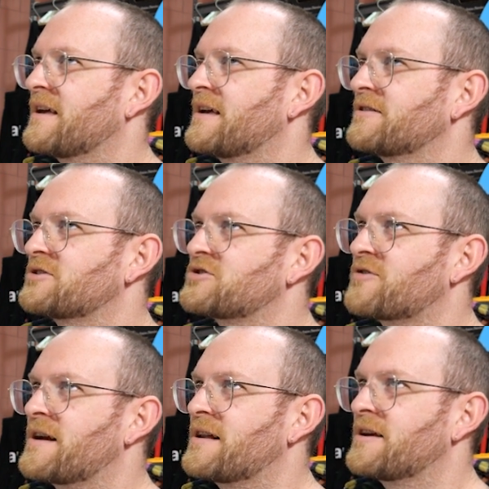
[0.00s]

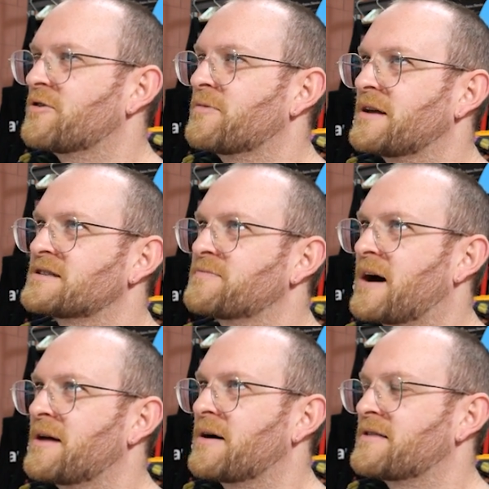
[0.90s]
illustrating or
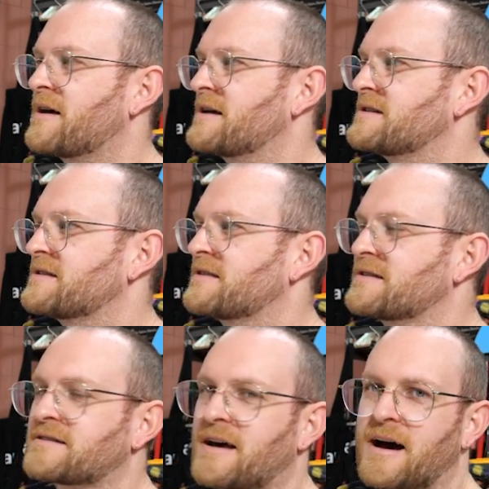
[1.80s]
inspired by the idea that
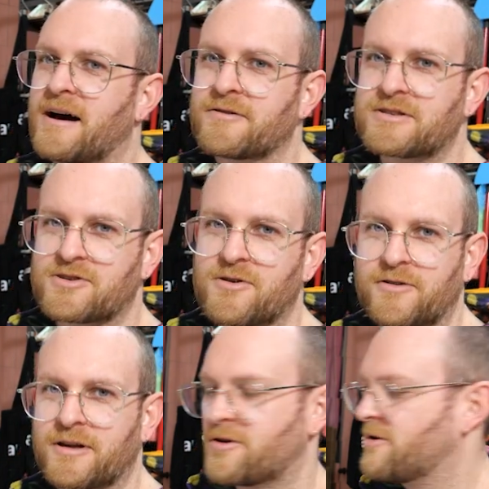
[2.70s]
this car is
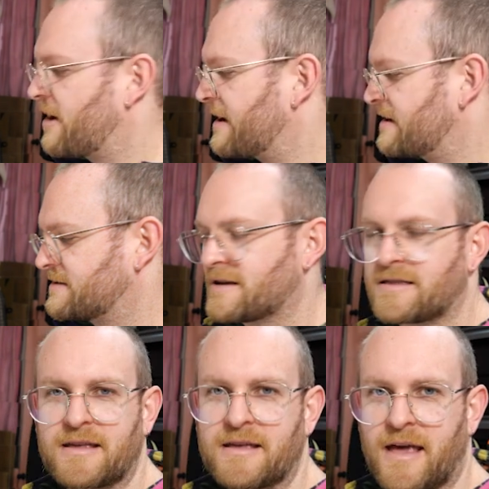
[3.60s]
circling her. I guess like
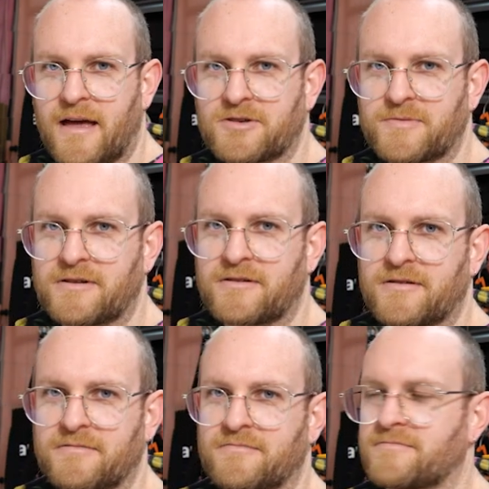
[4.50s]
the engagement
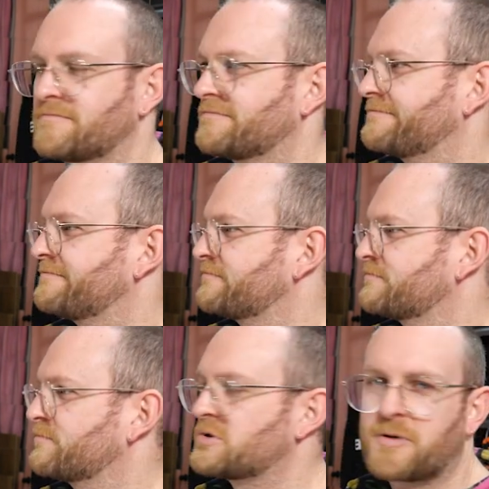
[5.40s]

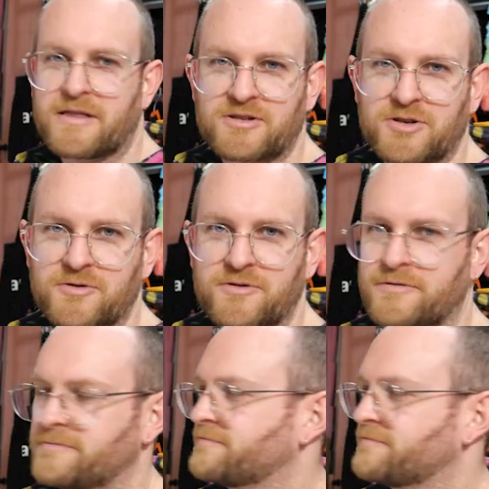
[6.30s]
between the two.